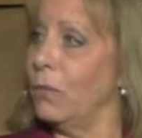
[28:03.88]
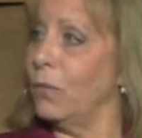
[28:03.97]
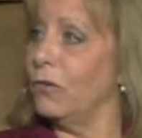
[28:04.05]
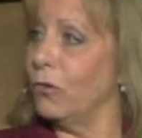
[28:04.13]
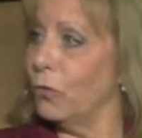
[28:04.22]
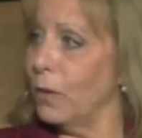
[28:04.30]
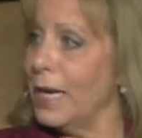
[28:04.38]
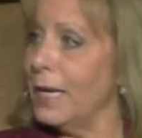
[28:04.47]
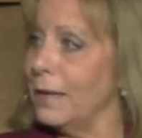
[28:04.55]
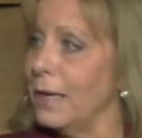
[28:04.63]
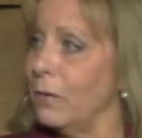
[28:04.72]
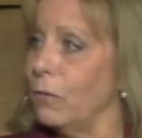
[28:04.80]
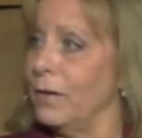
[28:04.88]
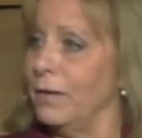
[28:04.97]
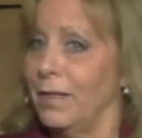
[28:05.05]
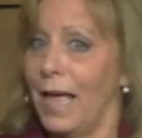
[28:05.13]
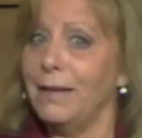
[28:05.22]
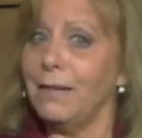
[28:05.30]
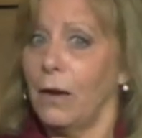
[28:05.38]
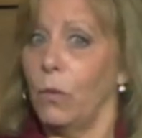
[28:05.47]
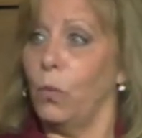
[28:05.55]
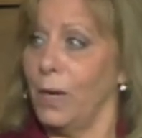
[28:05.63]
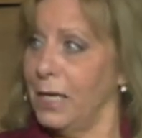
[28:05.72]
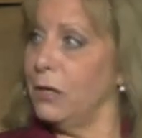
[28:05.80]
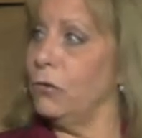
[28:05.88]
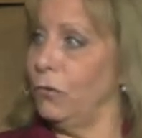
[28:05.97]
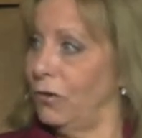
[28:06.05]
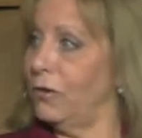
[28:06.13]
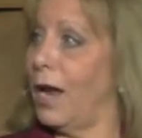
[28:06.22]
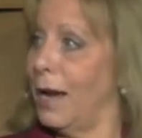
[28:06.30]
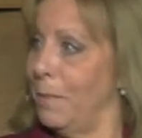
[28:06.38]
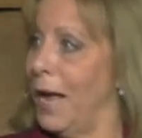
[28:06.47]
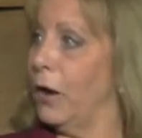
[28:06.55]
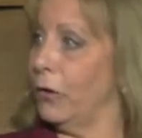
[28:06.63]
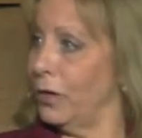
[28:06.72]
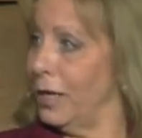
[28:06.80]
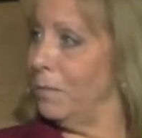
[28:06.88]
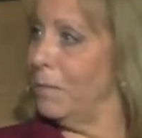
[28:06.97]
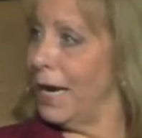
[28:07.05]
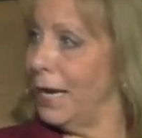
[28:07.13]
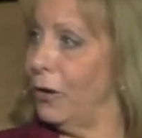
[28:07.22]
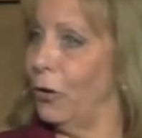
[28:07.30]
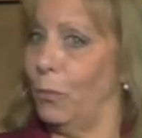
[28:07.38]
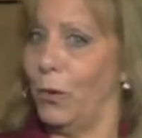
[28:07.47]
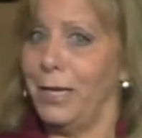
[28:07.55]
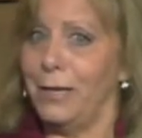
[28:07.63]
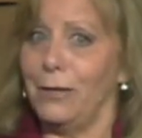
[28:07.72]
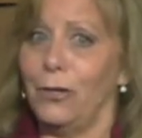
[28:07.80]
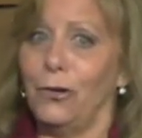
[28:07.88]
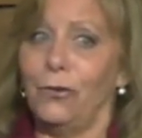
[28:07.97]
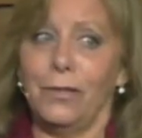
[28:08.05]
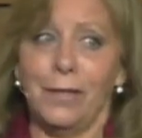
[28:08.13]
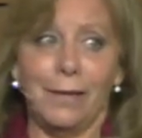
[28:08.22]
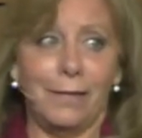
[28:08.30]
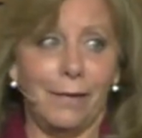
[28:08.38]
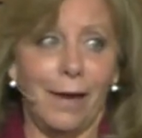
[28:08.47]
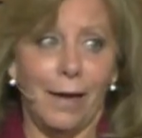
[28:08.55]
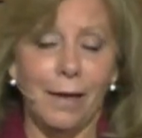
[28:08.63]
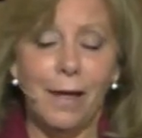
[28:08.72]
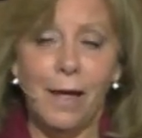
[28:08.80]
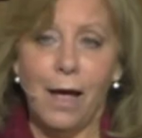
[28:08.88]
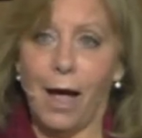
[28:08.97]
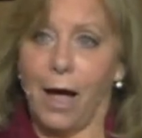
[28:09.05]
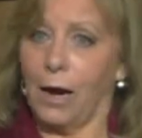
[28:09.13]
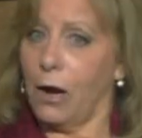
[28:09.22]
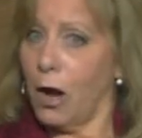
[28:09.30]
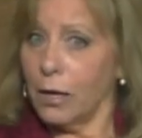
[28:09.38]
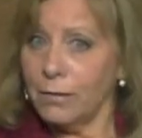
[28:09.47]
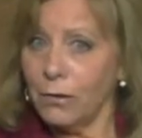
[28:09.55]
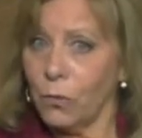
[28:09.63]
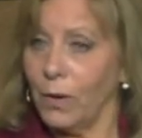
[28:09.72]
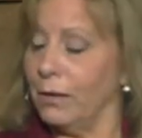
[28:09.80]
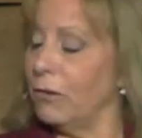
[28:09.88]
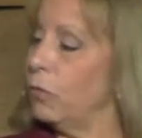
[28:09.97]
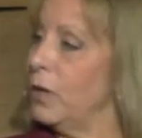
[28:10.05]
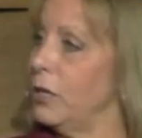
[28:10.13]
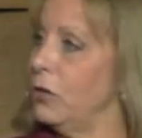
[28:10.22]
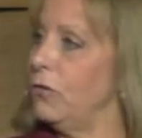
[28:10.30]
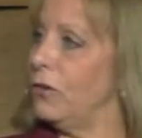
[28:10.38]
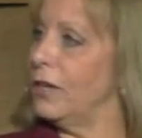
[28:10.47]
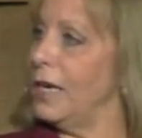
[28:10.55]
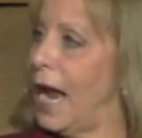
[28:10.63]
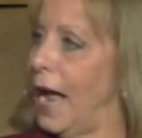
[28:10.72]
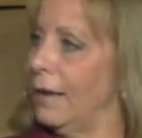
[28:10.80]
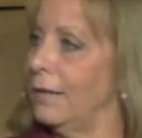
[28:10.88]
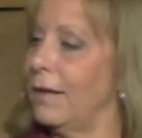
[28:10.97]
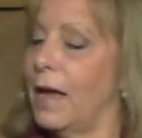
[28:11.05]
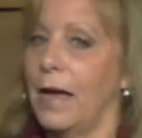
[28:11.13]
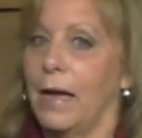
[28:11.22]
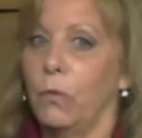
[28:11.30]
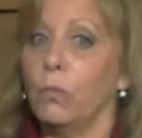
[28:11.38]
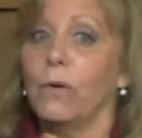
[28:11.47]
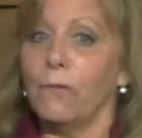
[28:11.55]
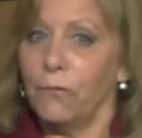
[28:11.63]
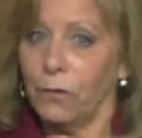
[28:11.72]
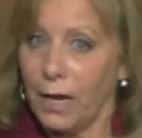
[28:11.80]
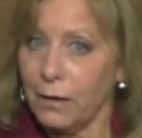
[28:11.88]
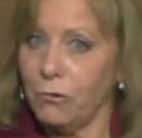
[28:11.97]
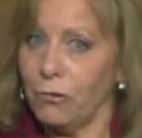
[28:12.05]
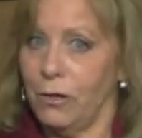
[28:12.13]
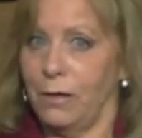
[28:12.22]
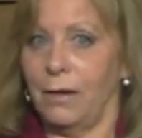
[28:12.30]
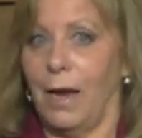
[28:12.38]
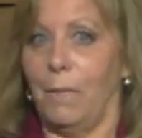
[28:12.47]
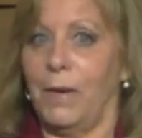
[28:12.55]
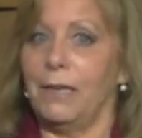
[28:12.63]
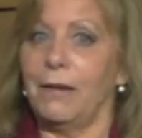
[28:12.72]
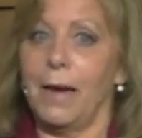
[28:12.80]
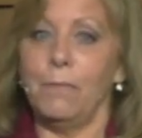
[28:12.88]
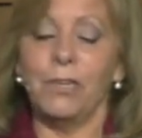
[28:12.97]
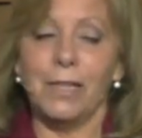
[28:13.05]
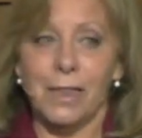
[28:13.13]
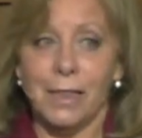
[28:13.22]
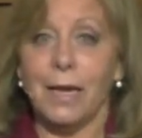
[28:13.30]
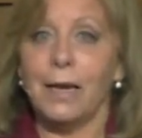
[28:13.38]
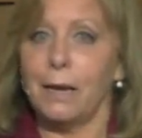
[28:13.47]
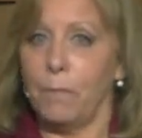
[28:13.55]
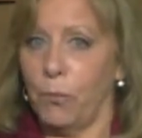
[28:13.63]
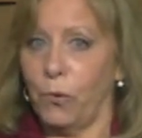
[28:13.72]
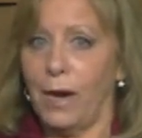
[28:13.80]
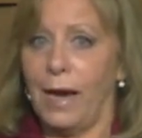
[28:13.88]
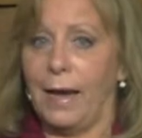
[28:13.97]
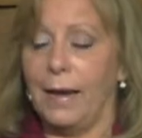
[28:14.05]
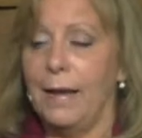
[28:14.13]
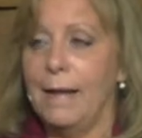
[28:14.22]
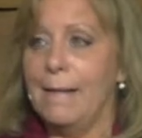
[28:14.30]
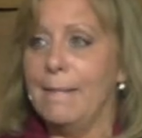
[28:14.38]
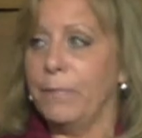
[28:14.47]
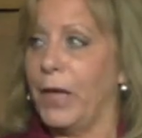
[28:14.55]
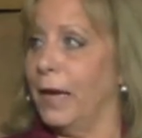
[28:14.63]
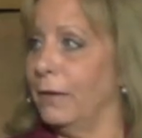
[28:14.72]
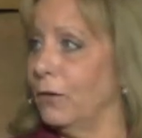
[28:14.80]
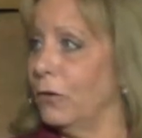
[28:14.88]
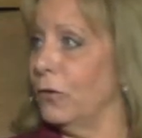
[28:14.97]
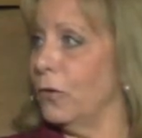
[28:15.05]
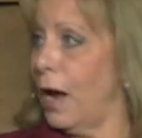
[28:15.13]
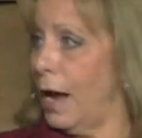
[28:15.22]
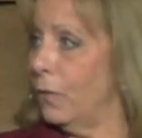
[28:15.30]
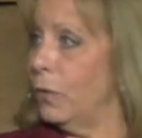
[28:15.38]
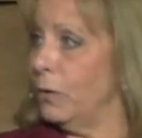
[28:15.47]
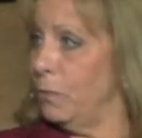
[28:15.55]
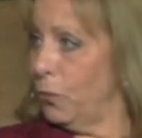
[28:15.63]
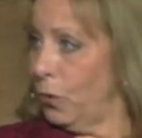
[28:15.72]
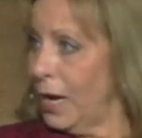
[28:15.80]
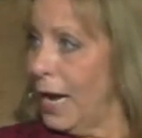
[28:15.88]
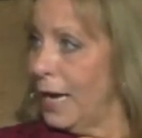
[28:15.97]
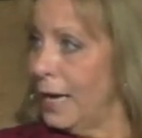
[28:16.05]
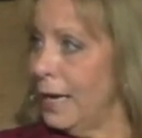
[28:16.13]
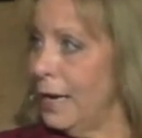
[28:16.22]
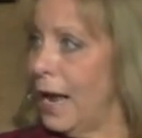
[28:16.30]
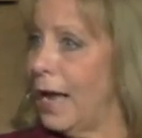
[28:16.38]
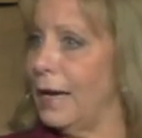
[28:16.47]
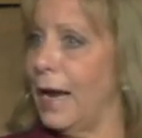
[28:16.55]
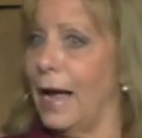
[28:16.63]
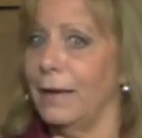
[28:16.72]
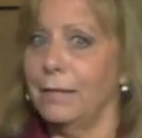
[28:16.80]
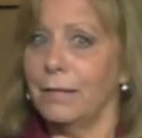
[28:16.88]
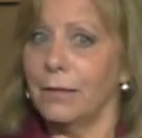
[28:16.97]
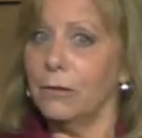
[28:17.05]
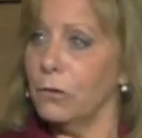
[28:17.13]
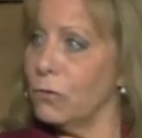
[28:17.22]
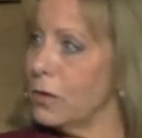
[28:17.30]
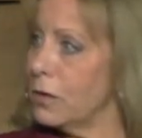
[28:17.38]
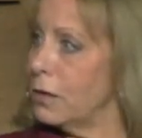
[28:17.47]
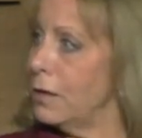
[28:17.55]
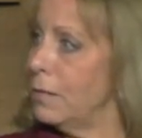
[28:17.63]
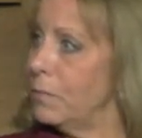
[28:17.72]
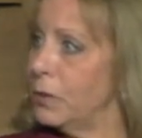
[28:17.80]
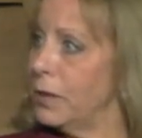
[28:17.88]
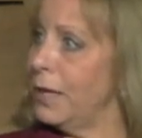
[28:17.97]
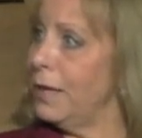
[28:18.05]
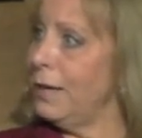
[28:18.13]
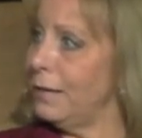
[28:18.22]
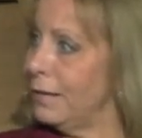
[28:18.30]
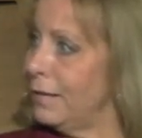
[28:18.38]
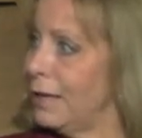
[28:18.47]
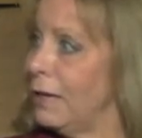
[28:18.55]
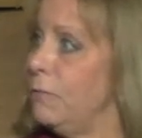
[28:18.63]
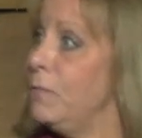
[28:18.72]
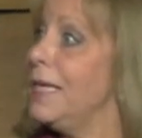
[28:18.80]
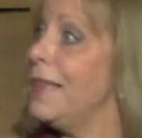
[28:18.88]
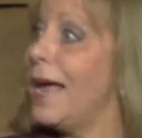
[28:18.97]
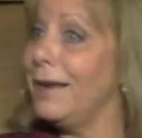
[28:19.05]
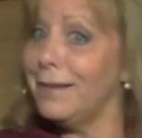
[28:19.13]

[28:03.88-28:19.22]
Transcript: was great. It was that's how we mm. used timeout yeah. in my home. We didn't use it as a, a consequence. We used it as reflection mm. time, a time to think and pray. Yeah. And so I would pray mm. and ask the Lord, please give me that